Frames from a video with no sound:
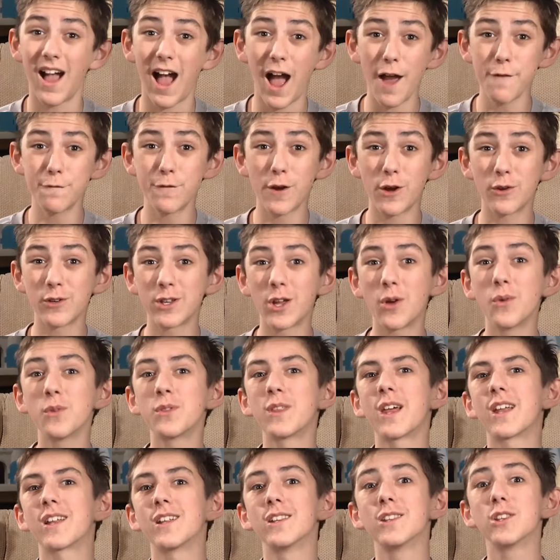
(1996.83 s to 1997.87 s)
I found out
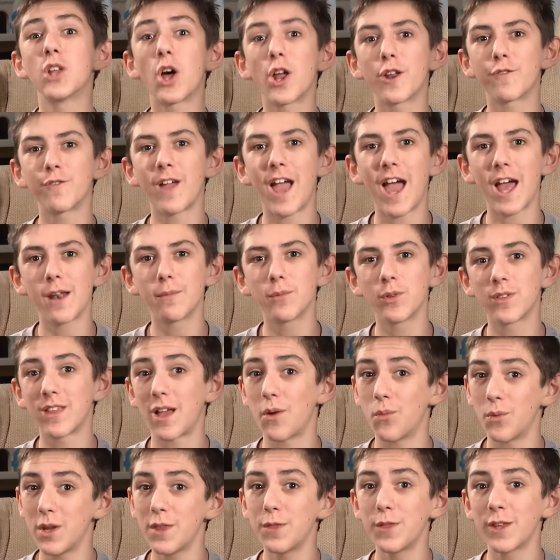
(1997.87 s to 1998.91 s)
that a lot of animals
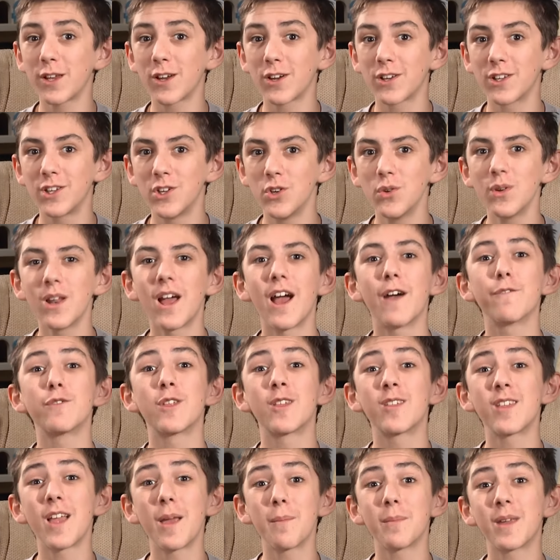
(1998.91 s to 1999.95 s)
that we think are cute have the
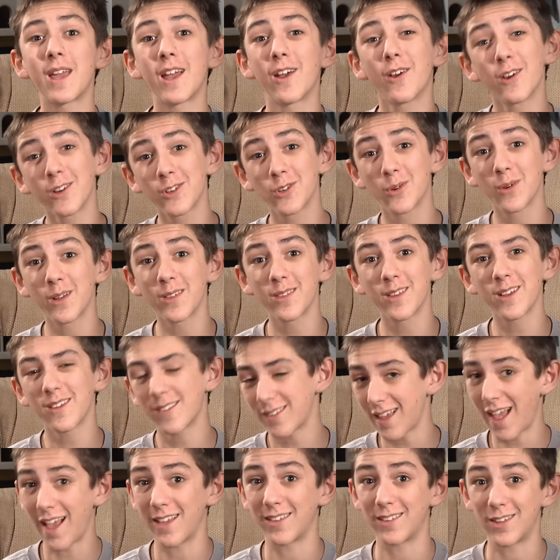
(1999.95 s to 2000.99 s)
same
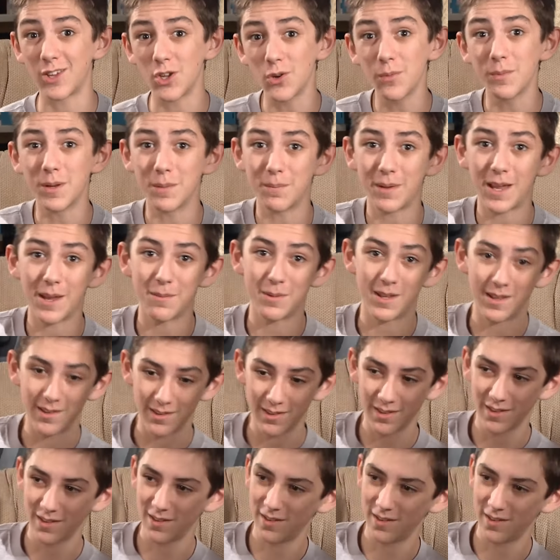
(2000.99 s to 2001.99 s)
characteristics as human babies.